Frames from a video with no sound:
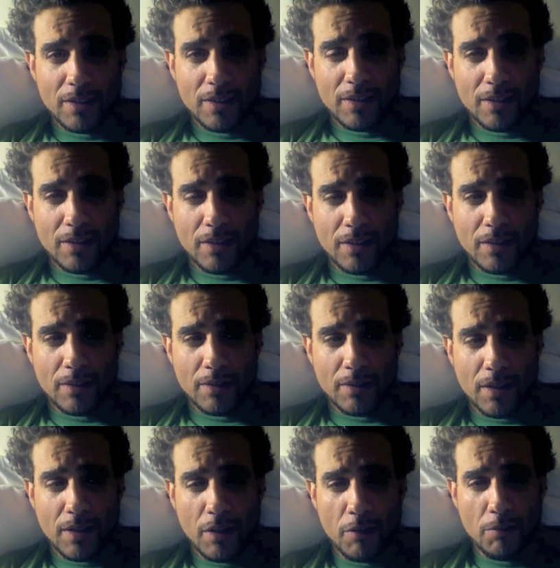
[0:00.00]
Uh,
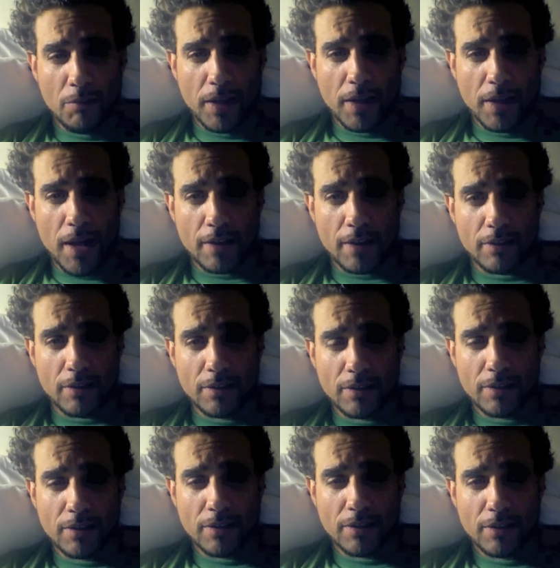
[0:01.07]
I love being an actor.
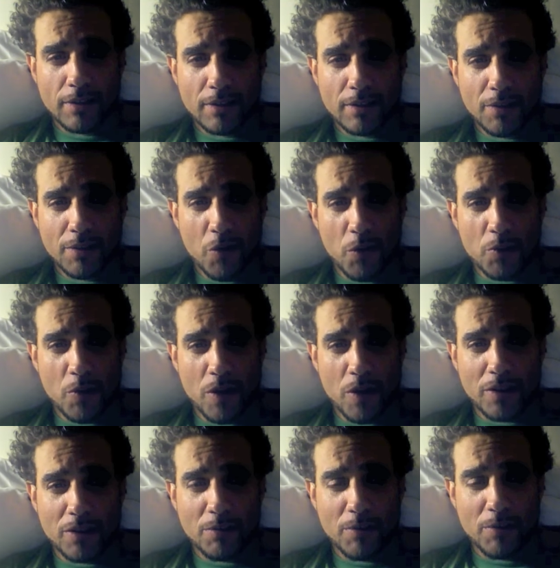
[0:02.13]
I've always
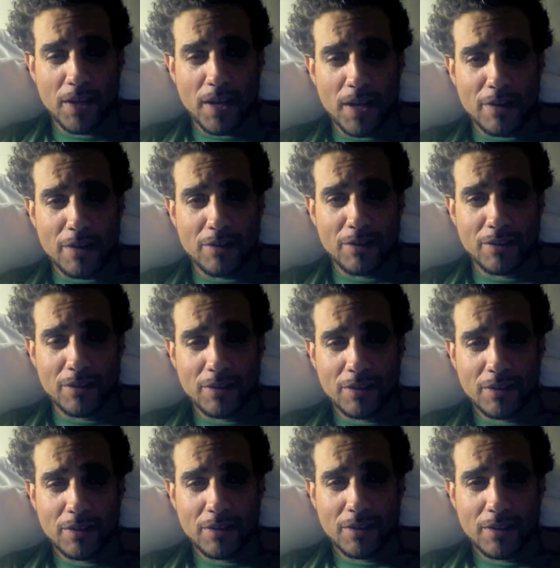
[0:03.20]
wanted to be an actor.
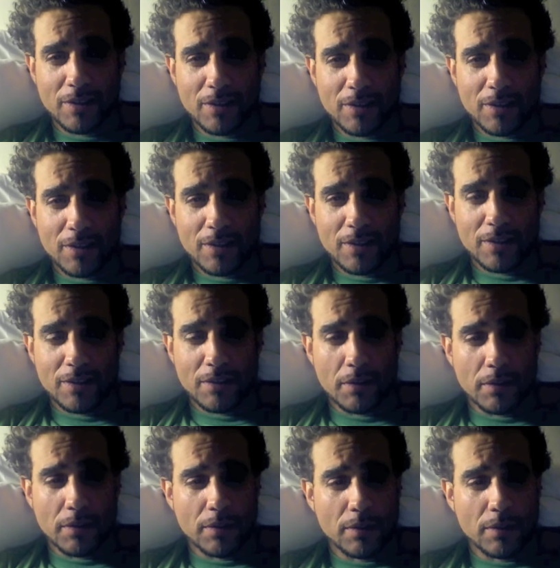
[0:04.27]
And, uh,